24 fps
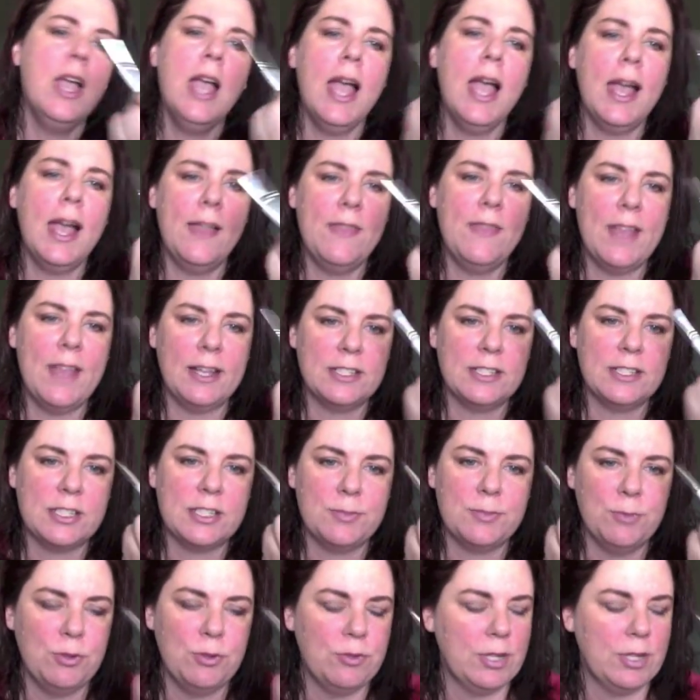and that
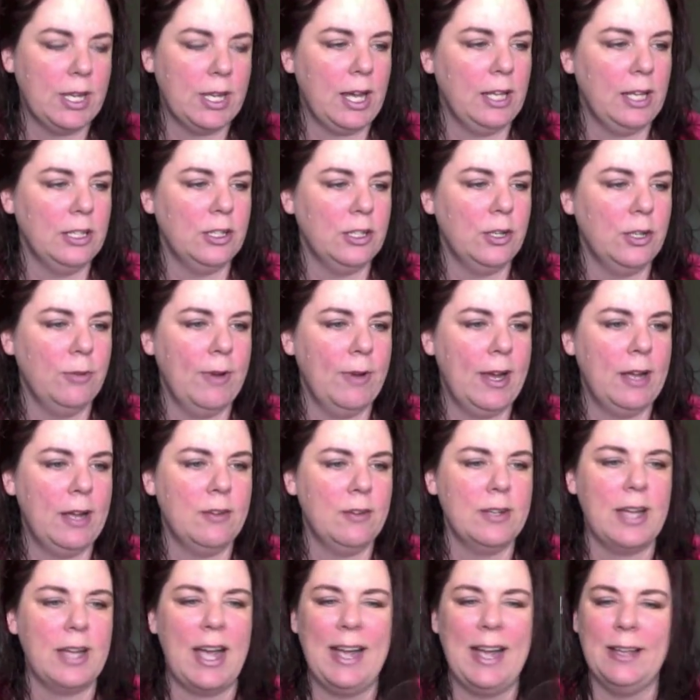smooth the color around.
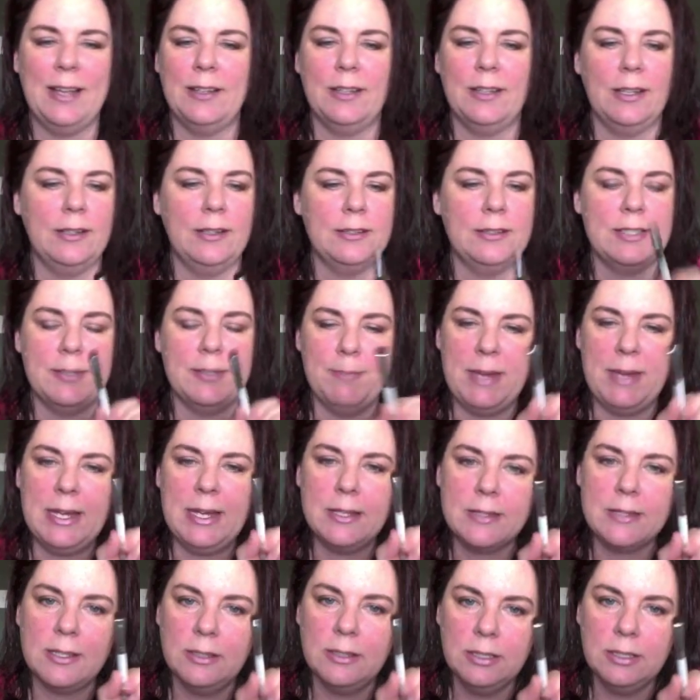To me, it's
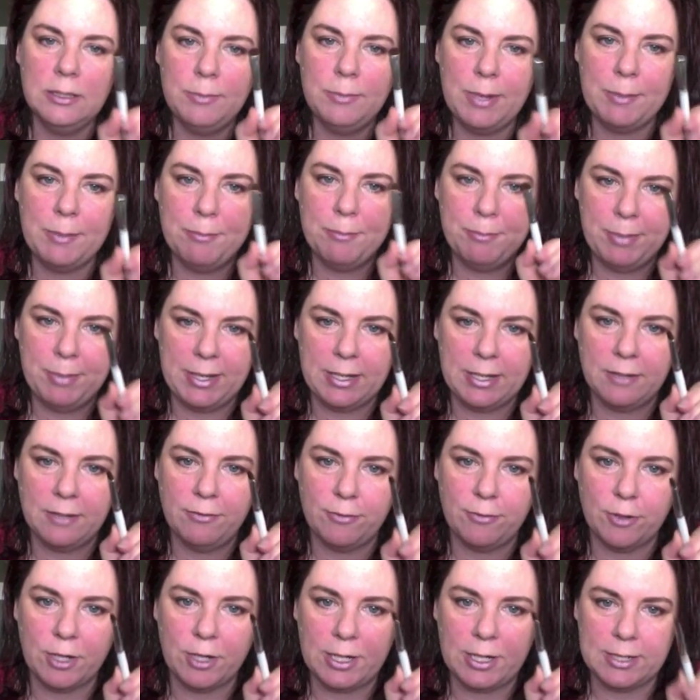a little bit big
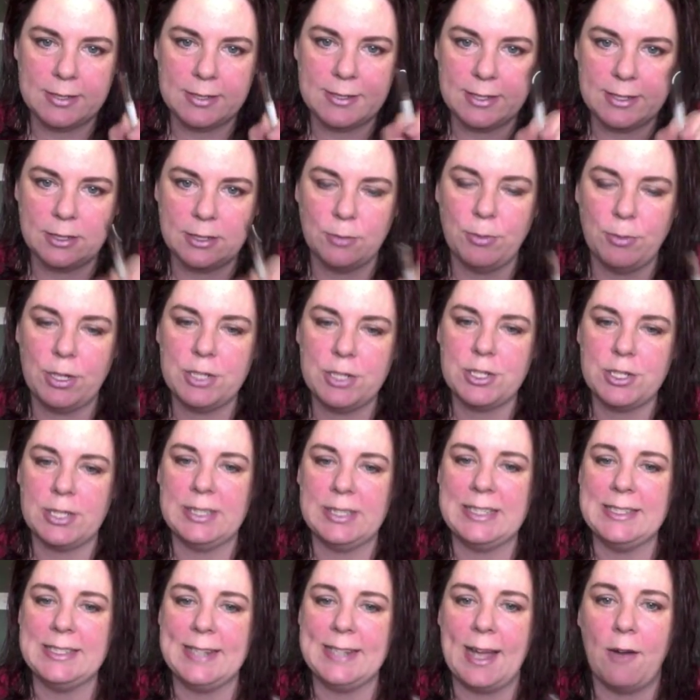for a concealer brush, at
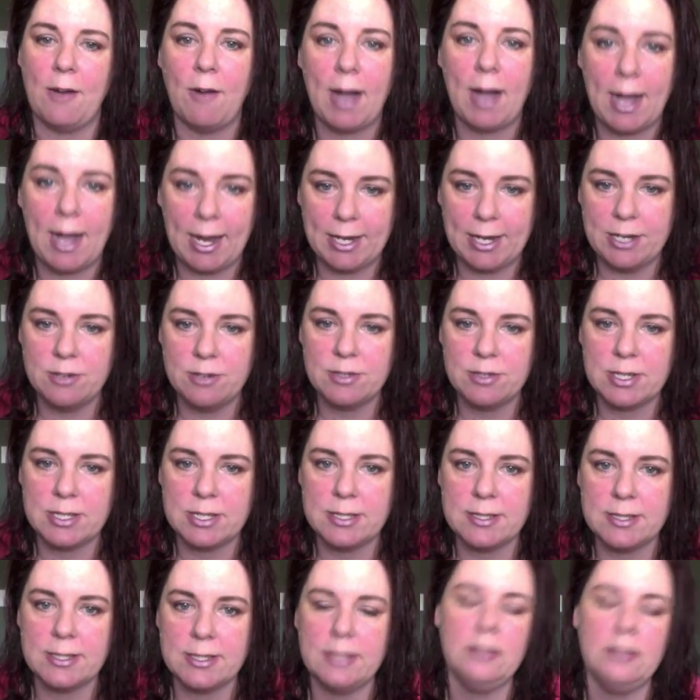least how I use
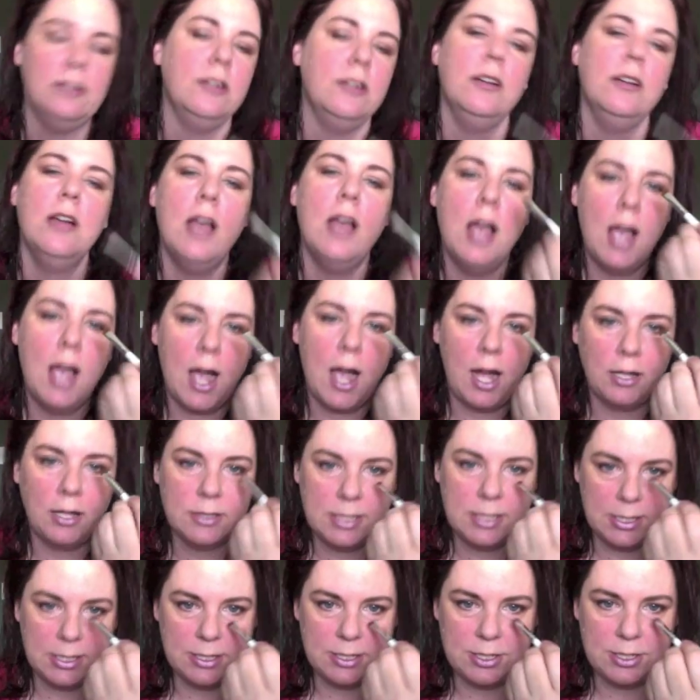concealer. I'll
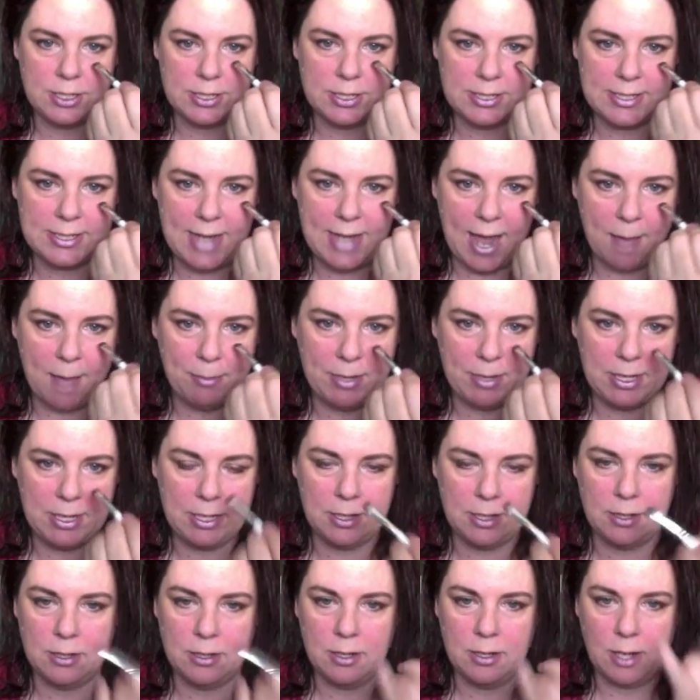tend to just tap it
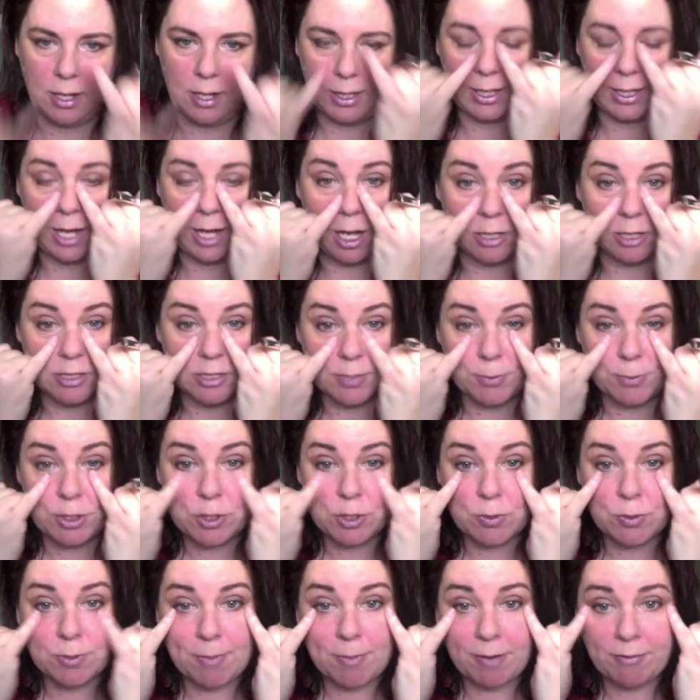in. Like, I'll smoosh
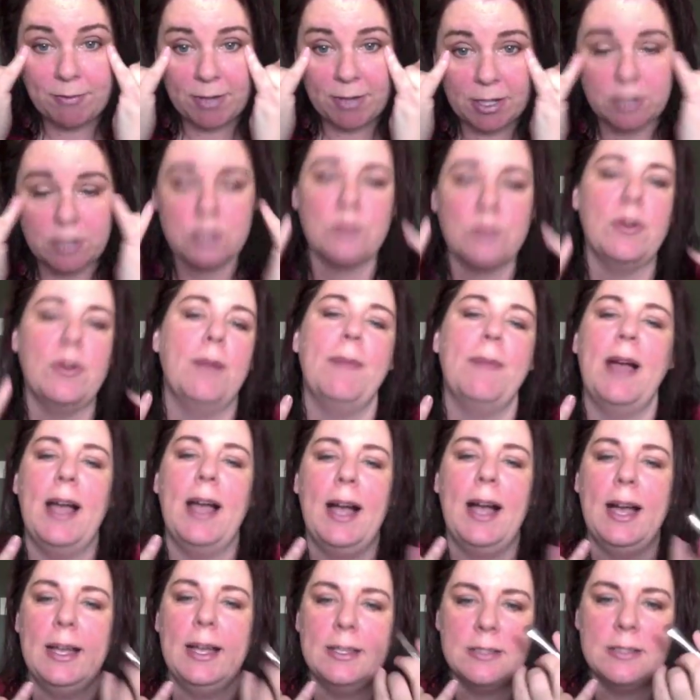with my fingers around my
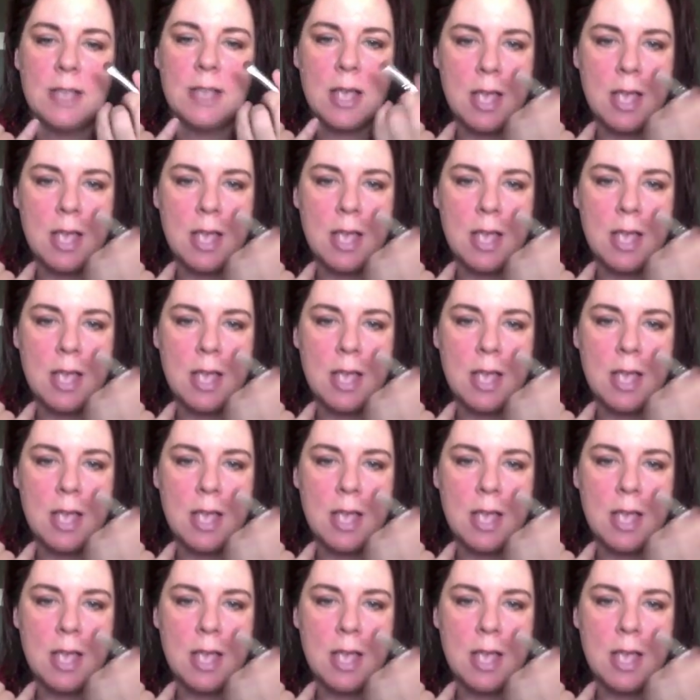eyes,